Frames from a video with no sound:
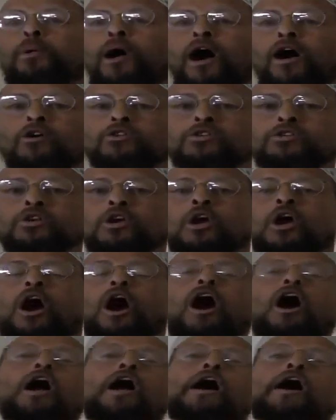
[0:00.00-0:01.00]
parts,
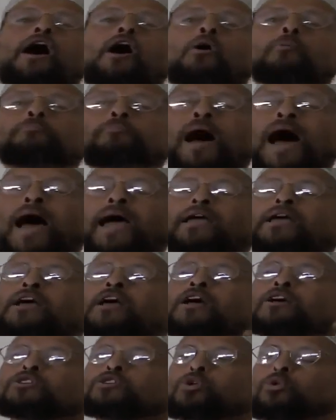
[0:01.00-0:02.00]
are held
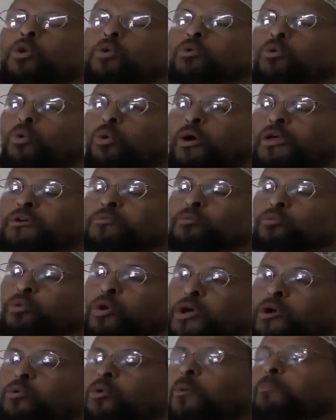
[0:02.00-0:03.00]
back to when
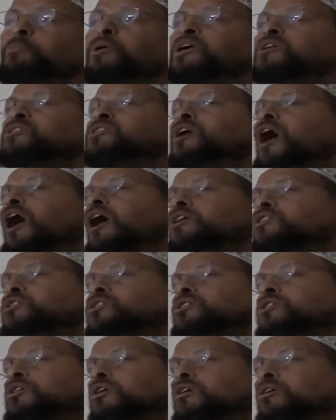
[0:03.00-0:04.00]
we will be
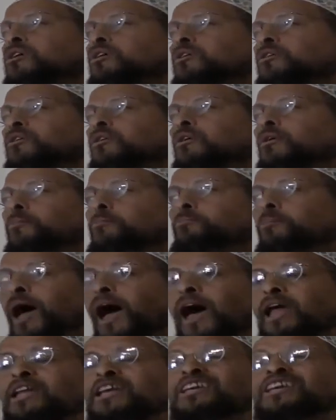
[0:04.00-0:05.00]
judged
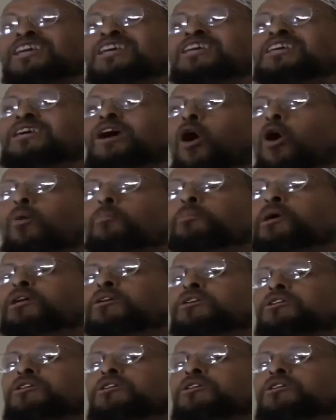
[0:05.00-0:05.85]
Maliki Yomid